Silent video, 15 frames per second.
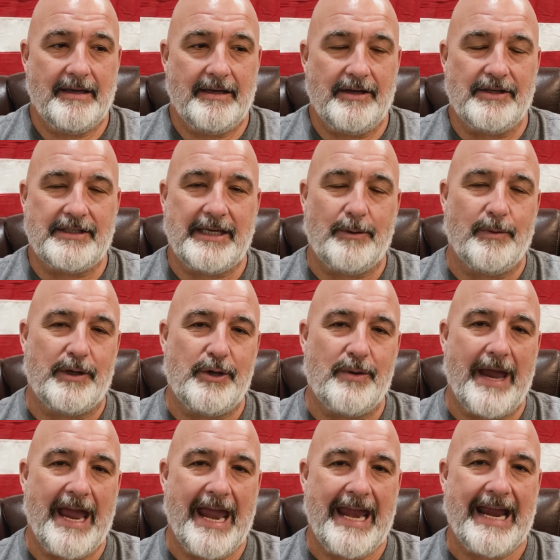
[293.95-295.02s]
You see, when you
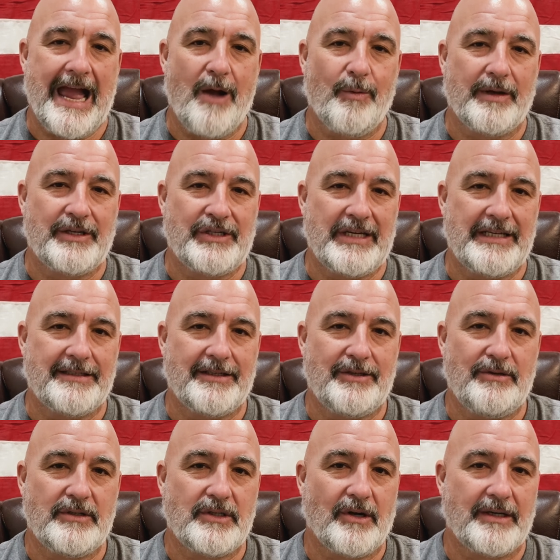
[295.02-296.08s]
hang out with Jesus,
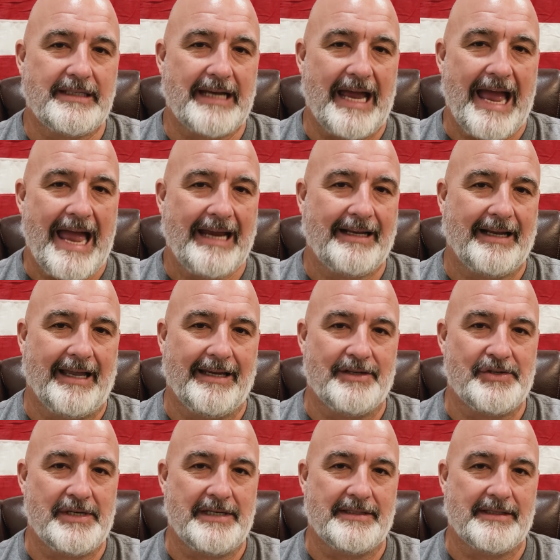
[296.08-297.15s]
you start to act like
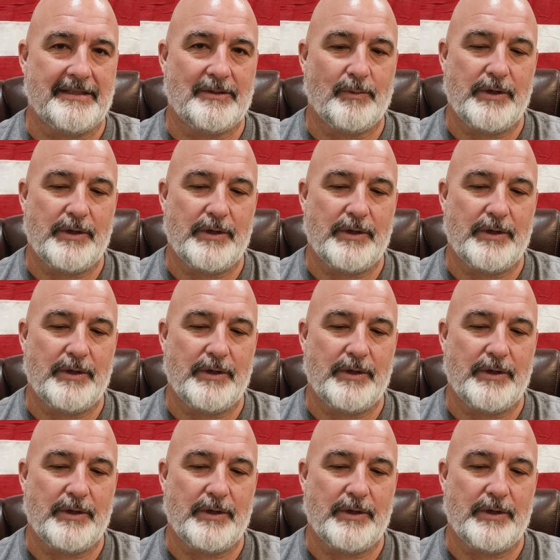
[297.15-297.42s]
Jesus.